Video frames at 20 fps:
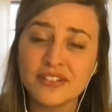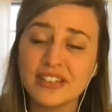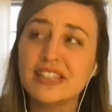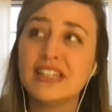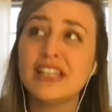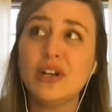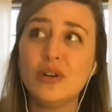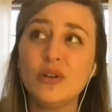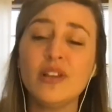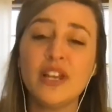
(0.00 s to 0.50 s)

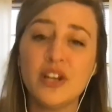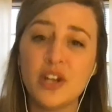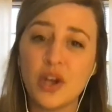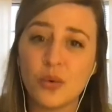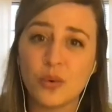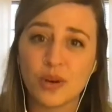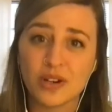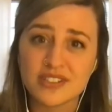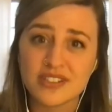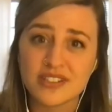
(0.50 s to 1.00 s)
literally no
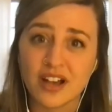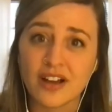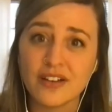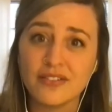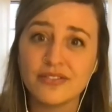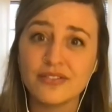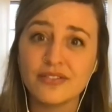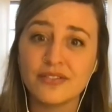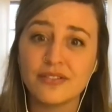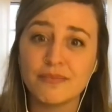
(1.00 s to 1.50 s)
worse
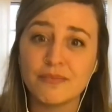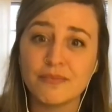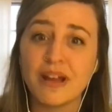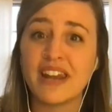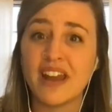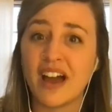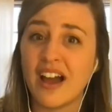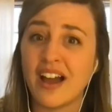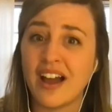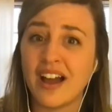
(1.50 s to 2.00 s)
off by
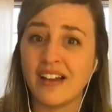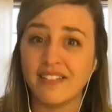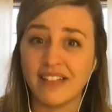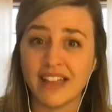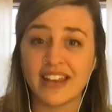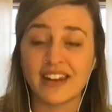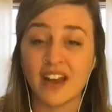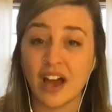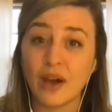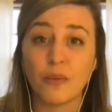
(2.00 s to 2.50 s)
not ha-
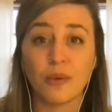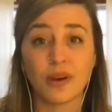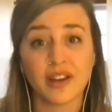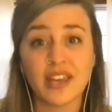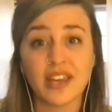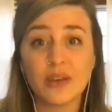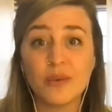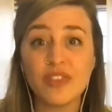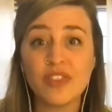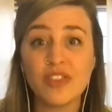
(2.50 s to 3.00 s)
like not
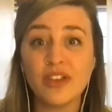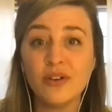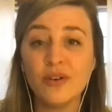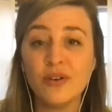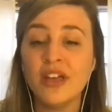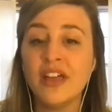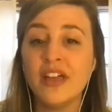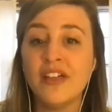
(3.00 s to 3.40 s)
working with you